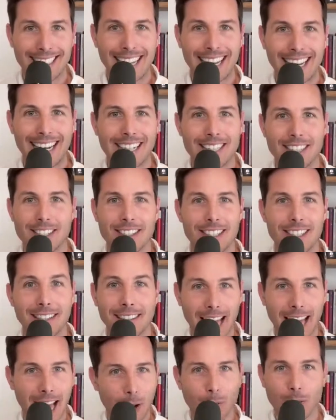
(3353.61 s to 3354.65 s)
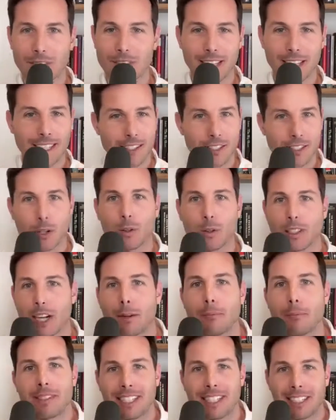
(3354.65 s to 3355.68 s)
And I just thought that was like so
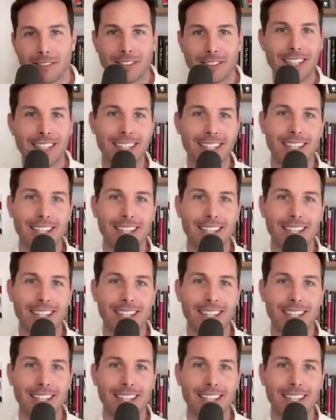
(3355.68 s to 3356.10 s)
encompassing of